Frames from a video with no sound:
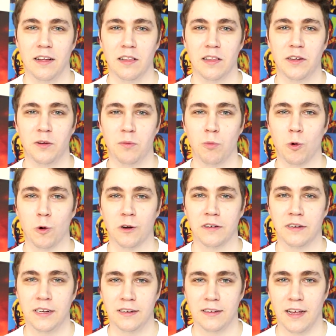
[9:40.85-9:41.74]
a little more
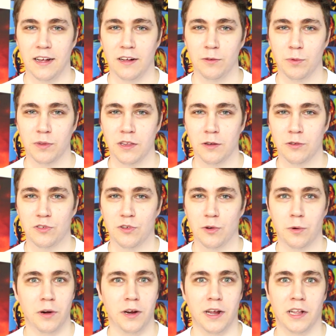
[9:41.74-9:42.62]
detailed with those
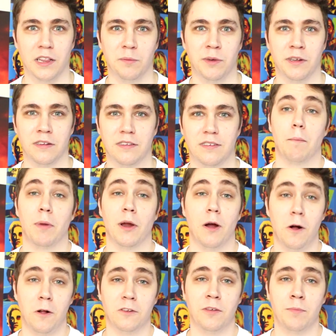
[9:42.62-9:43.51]
story elements. But
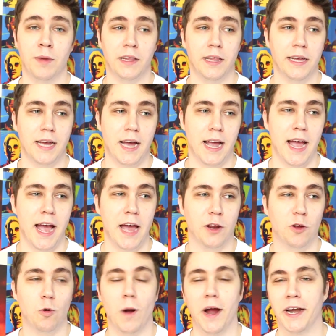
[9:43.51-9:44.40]
ultimately, I
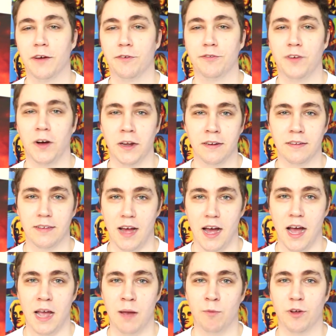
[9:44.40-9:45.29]
had quite a fun
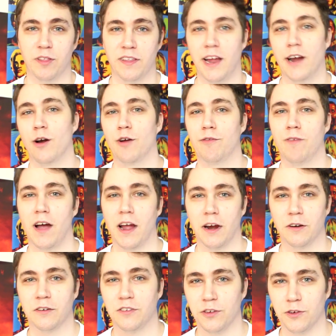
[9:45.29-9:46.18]
time with
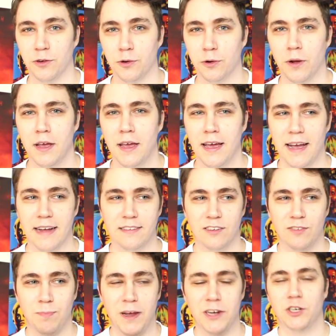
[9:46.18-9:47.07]
Terrifier 2. It's
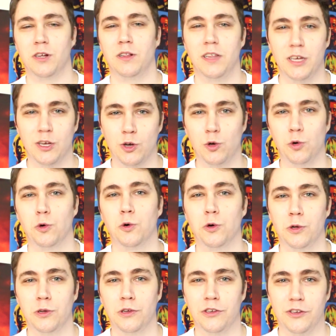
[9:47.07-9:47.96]
especially
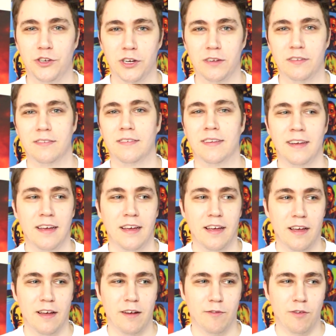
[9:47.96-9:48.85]
cool just
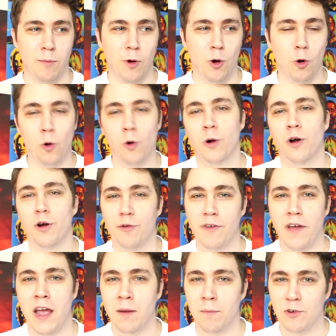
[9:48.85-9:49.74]
From a horror
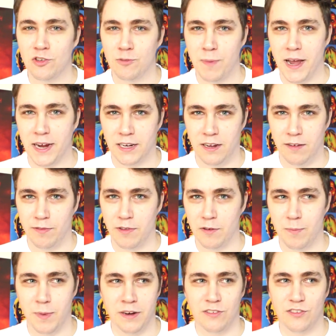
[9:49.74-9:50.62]
fan perspective, there
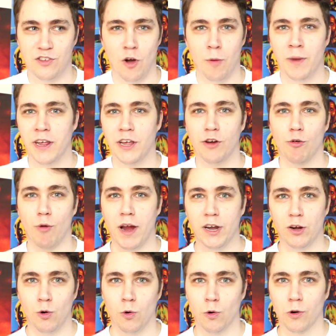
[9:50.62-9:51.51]
have been so many
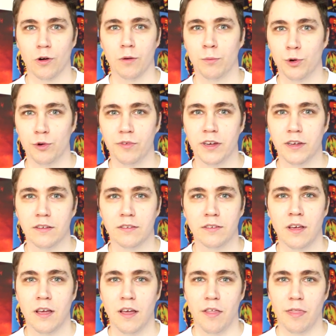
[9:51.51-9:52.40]
great horror
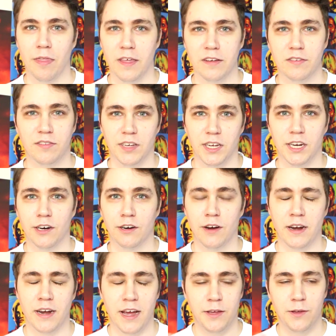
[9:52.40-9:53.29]
movies this year,
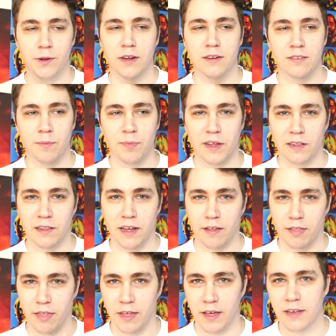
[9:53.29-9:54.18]
and now you get something
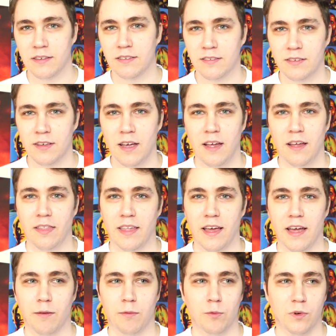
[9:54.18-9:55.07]
like this
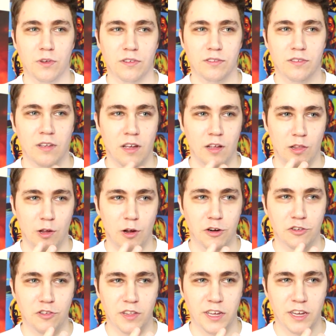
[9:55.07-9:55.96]
that was
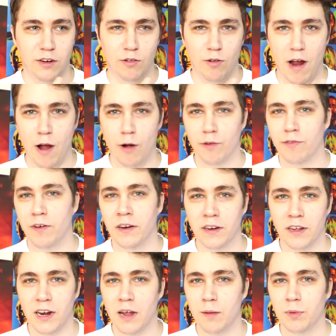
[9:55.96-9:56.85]
largely
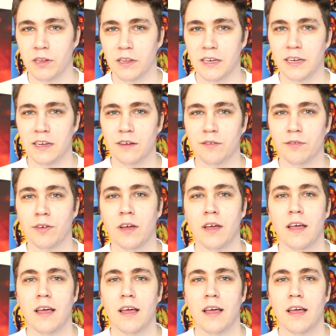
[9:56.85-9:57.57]
crowdfunded, I believe,